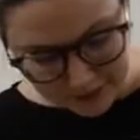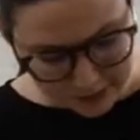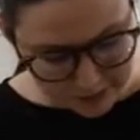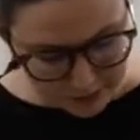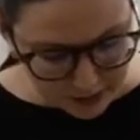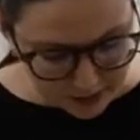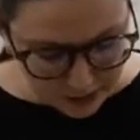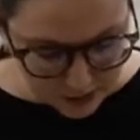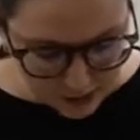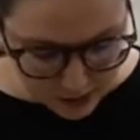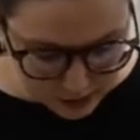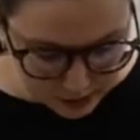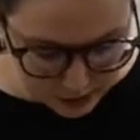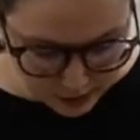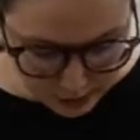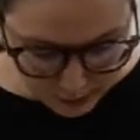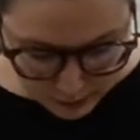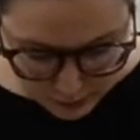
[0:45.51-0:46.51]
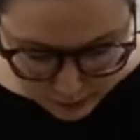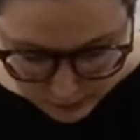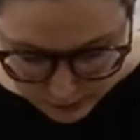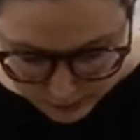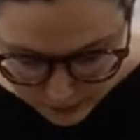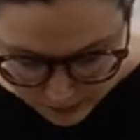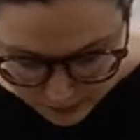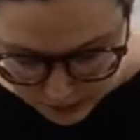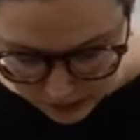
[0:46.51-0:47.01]
I'm going to do
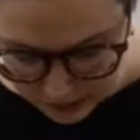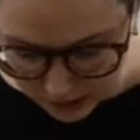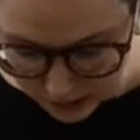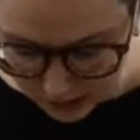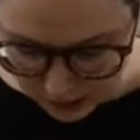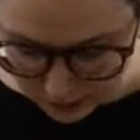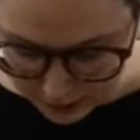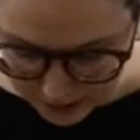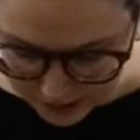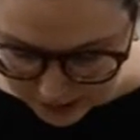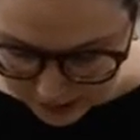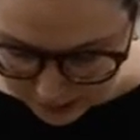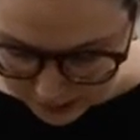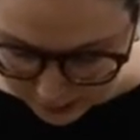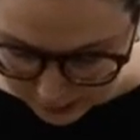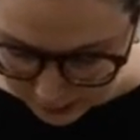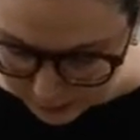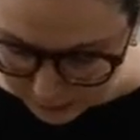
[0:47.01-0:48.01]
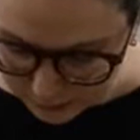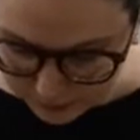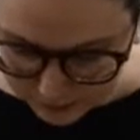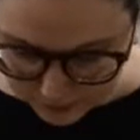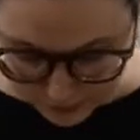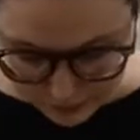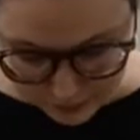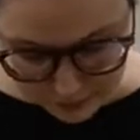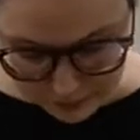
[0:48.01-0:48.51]
about
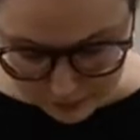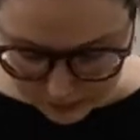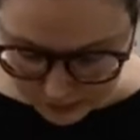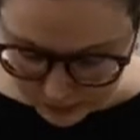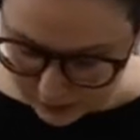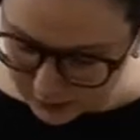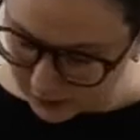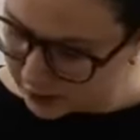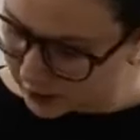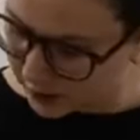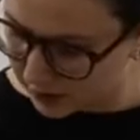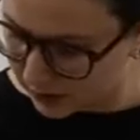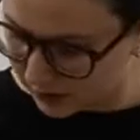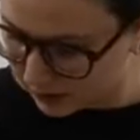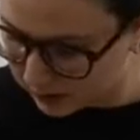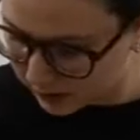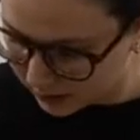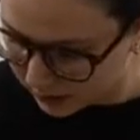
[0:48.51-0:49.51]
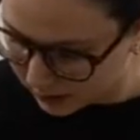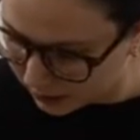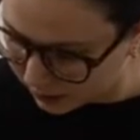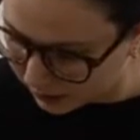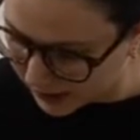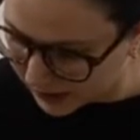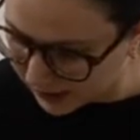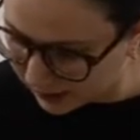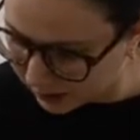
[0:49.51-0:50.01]

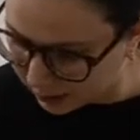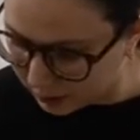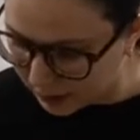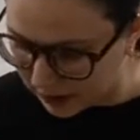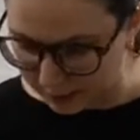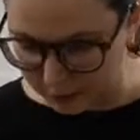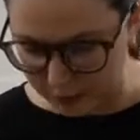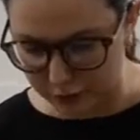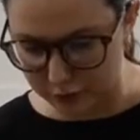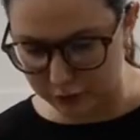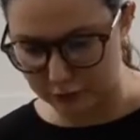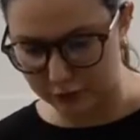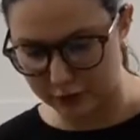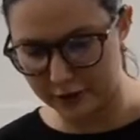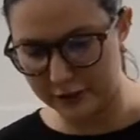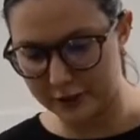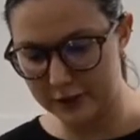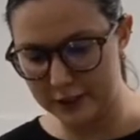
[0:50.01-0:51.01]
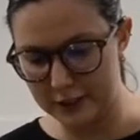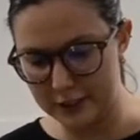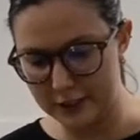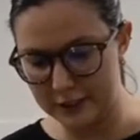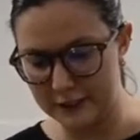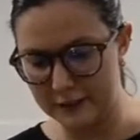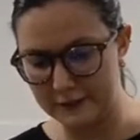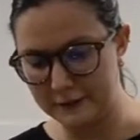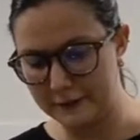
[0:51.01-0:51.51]
3 little
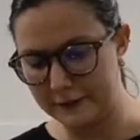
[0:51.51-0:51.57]
peppercorns.